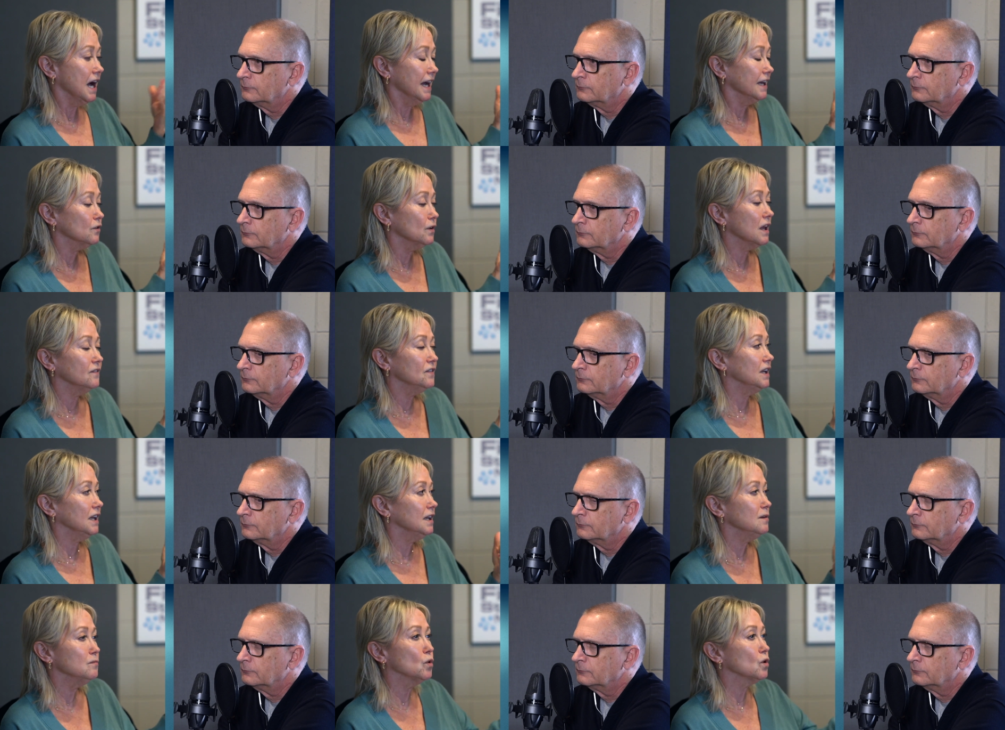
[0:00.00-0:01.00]
Speaker 1: I don't have it
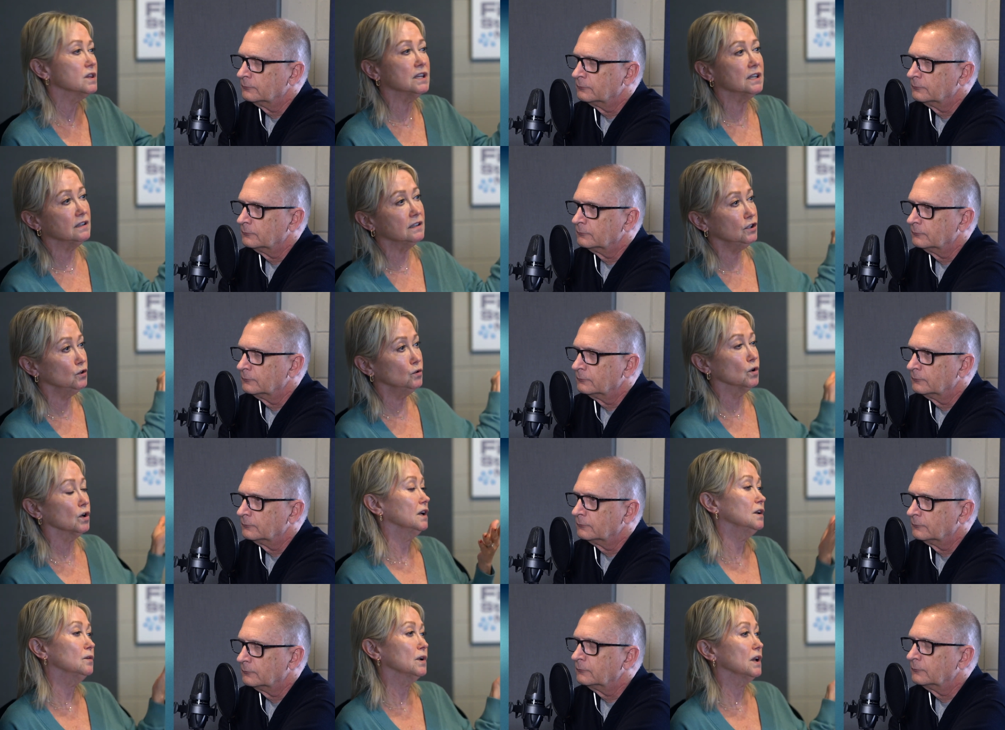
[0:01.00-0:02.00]
any more than you
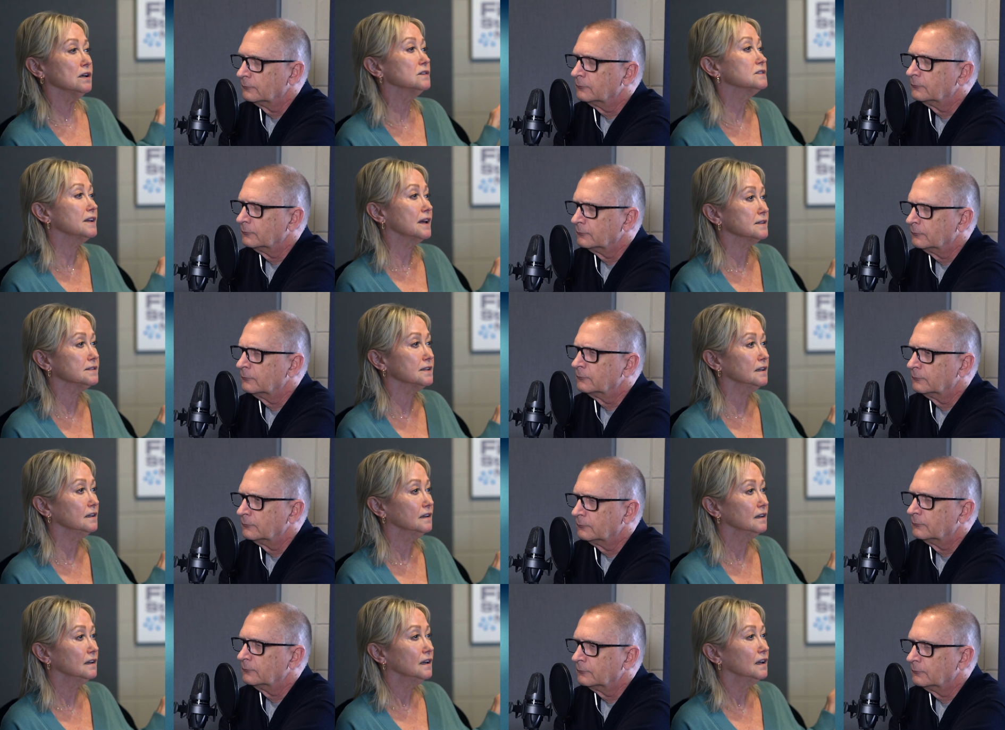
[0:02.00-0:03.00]
or anyone else has
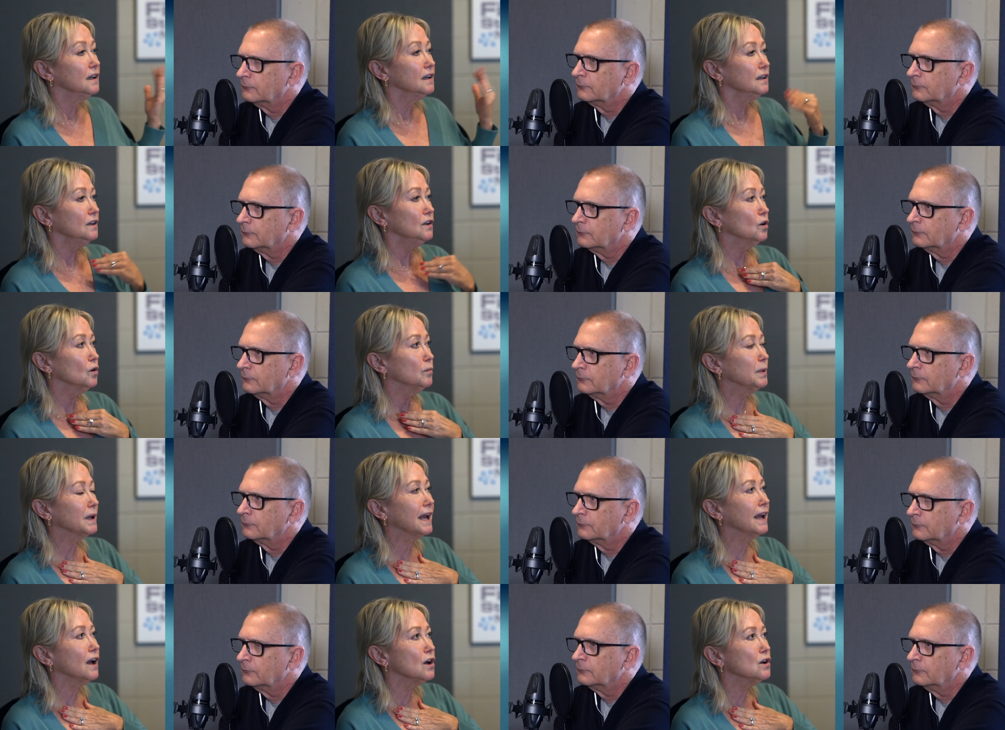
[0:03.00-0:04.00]
it you know,
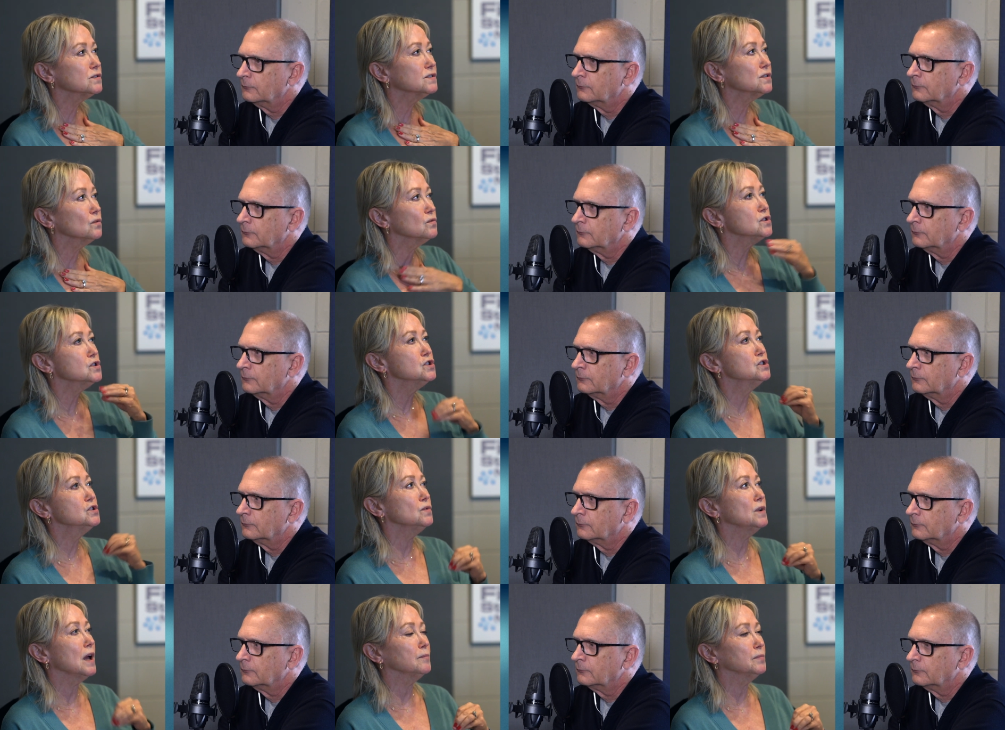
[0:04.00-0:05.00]
but I also
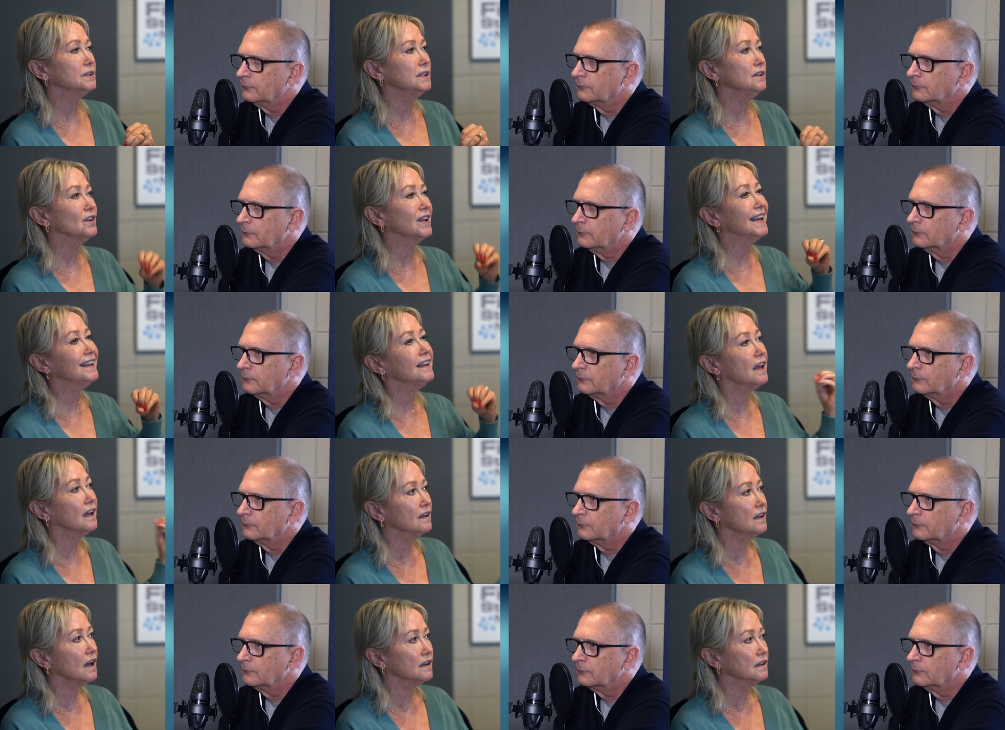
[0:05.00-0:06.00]
do not believe and I
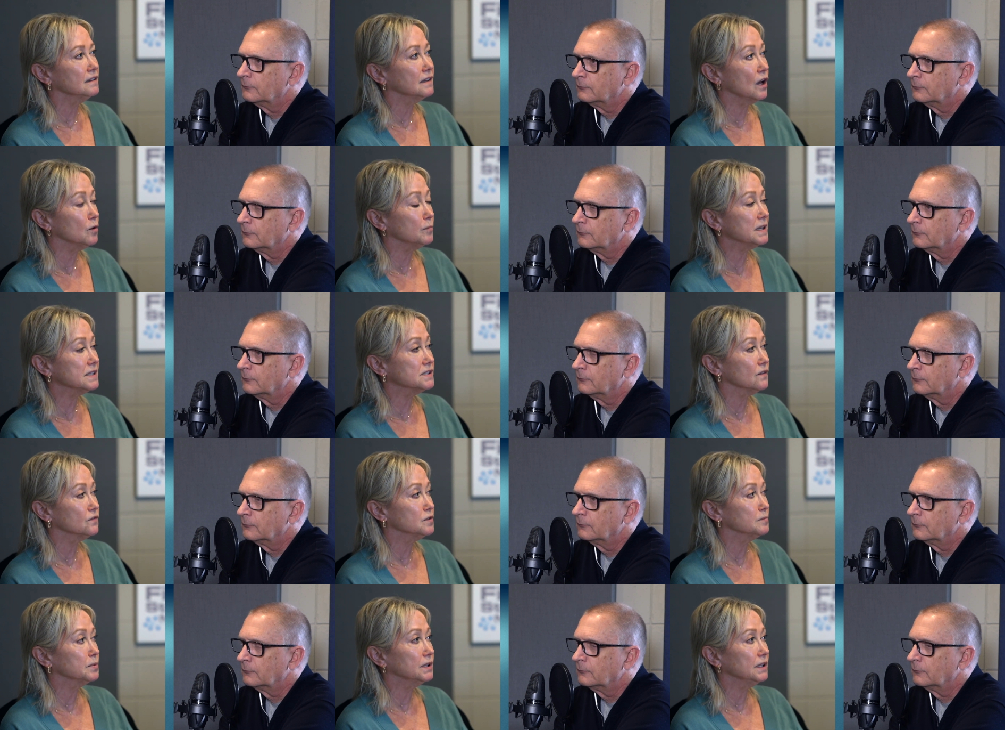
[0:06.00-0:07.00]
cannot allow
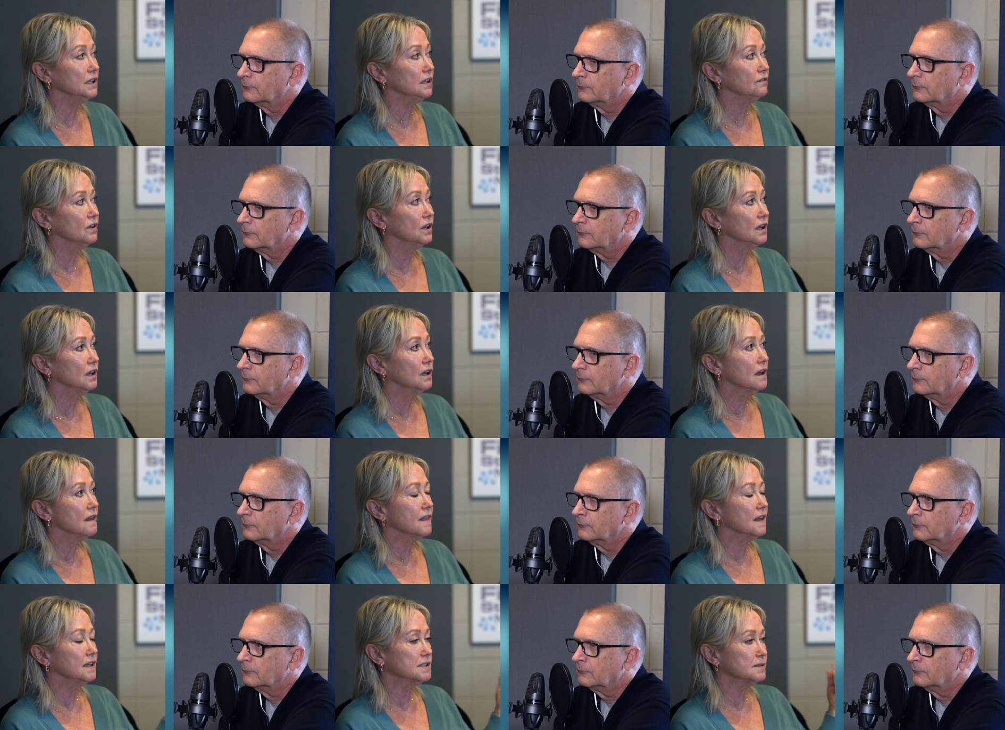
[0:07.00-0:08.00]
myself to believe
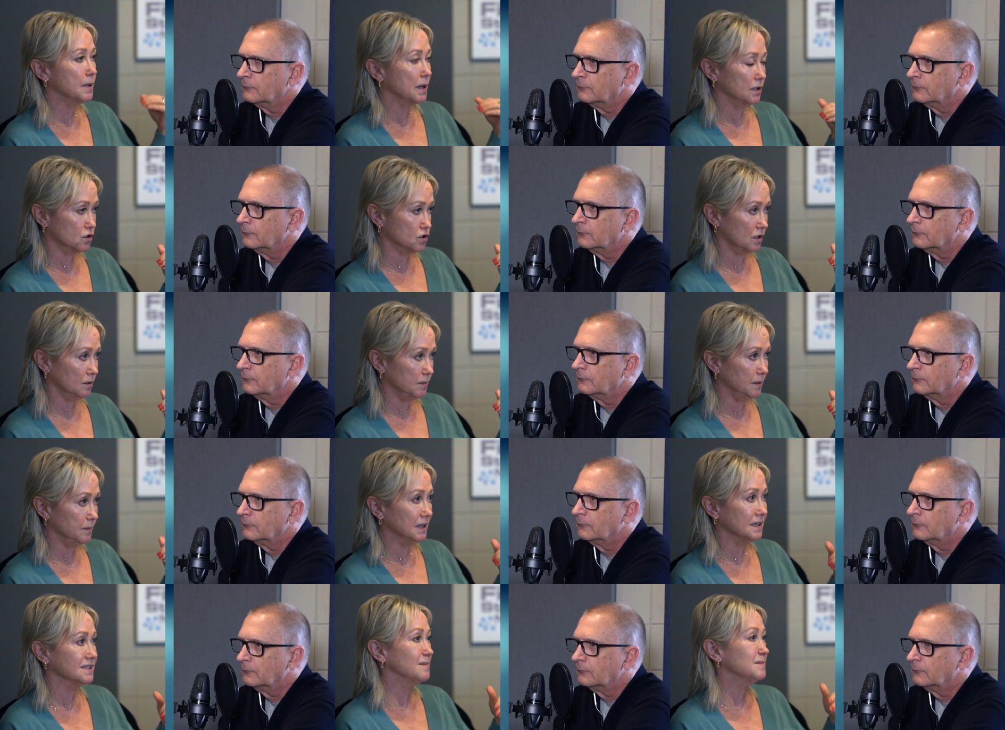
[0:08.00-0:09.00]
that he's punishing me
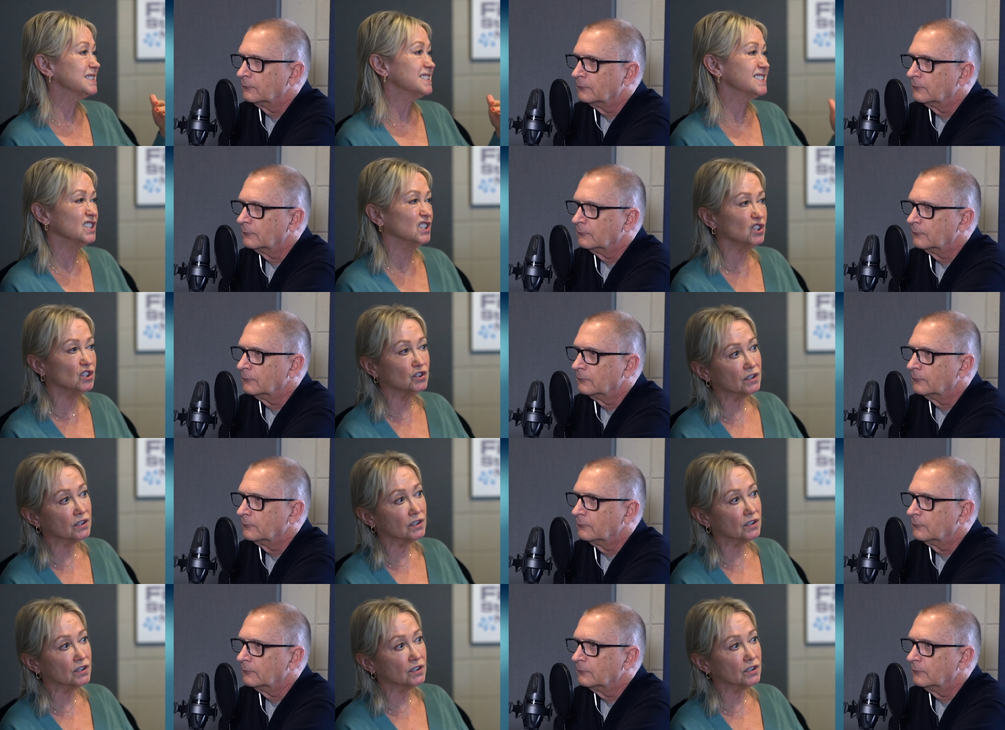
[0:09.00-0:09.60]
because I'm still